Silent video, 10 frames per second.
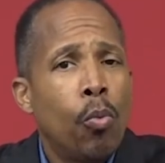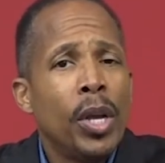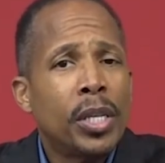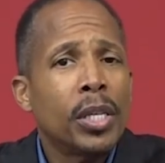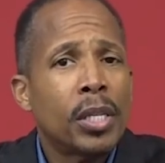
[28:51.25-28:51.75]

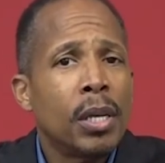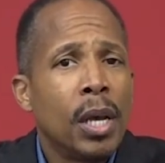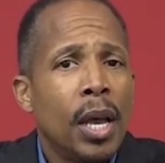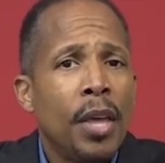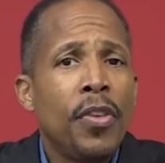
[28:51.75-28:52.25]
riches
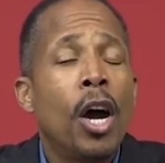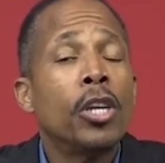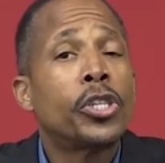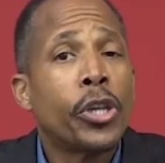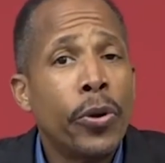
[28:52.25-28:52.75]
and the
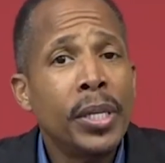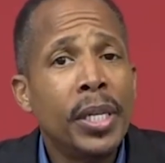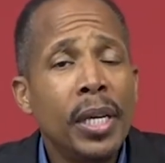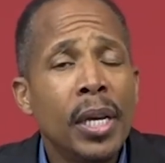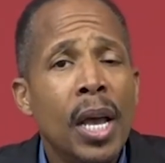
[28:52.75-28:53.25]

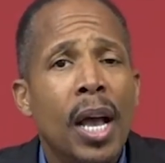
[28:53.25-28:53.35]
uncertainty.